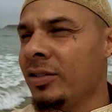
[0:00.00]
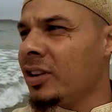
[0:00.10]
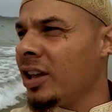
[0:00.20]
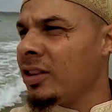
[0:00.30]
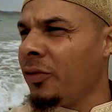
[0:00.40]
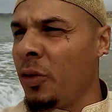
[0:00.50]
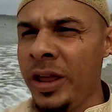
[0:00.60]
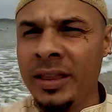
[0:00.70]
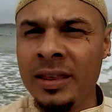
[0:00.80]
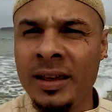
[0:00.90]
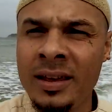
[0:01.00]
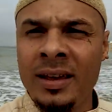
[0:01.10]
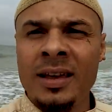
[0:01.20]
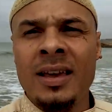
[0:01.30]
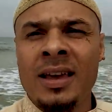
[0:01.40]
There's a lot of wind.
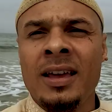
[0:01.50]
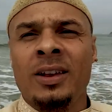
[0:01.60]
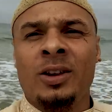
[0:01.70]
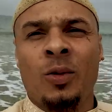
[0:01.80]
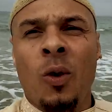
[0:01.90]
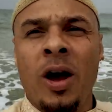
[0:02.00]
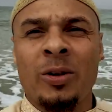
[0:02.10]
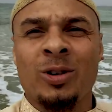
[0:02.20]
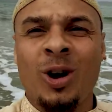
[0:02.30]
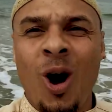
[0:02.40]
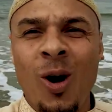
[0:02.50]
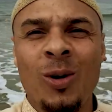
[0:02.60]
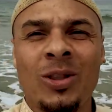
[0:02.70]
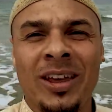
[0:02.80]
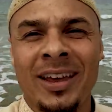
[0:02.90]
The water is
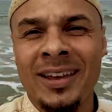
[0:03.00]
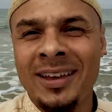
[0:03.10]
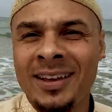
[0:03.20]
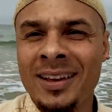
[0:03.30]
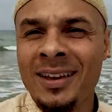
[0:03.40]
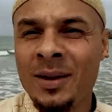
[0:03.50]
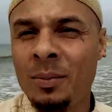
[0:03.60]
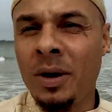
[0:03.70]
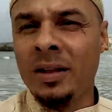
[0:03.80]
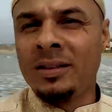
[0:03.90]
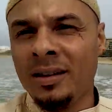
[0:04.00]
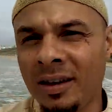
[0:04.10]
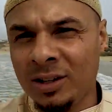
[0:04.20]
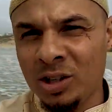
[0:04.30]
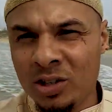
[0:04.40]
cold, but
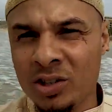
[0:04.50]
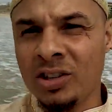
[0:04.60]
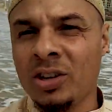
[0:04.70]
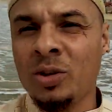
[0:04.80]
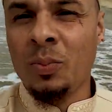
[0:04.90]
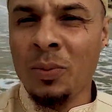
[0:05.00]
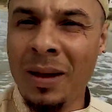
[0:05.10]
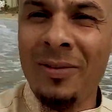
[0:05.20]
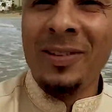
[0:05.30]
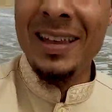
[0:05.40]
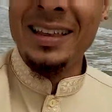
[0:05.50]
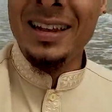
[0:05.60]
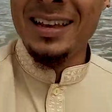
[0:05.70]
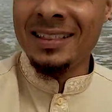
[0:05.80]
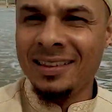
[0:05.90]
uh, just uh, to put my
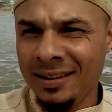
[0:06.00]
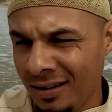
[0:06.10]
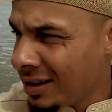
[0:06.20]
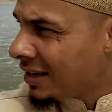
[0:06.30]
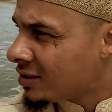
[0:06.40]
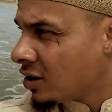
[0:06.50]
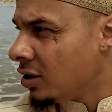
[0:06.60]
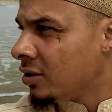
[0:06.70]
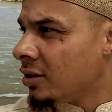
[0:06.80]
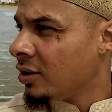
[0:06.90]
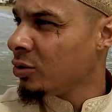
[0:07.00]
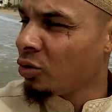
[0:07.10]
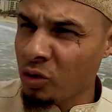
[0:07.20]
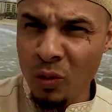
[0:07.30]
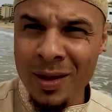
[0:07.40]
feet in it, it's good.
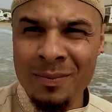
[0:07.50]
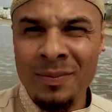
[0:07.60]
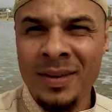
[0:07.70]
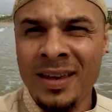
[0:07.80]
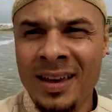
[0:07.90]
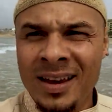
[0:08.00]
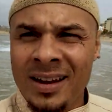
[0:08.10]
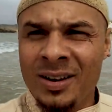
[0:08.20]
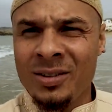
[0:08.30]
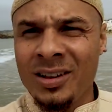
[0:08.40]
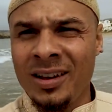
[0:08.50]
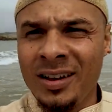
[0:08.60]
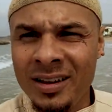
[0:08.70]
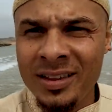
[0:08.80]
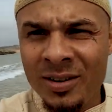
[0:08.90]
To swim, there's
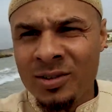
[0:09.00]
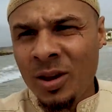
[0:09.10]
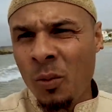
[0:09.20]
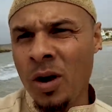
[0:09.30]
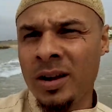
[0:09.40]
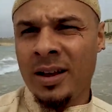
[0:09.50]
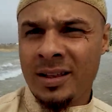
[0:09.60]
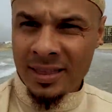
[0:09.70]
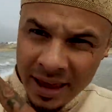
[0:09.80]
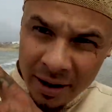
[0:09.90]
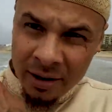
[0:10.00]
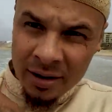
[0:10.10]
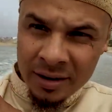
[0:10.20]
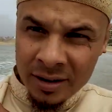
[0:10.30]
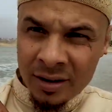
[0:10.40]
a there's someone
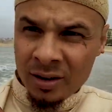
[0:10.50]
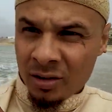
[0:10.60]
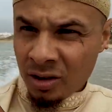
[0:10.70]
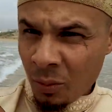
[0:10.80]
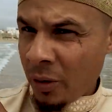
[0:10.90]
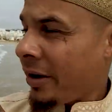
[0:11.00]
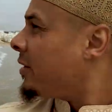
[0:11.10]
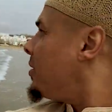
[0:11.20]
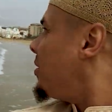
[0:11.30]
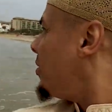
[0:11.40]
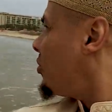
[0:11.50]
there somewhere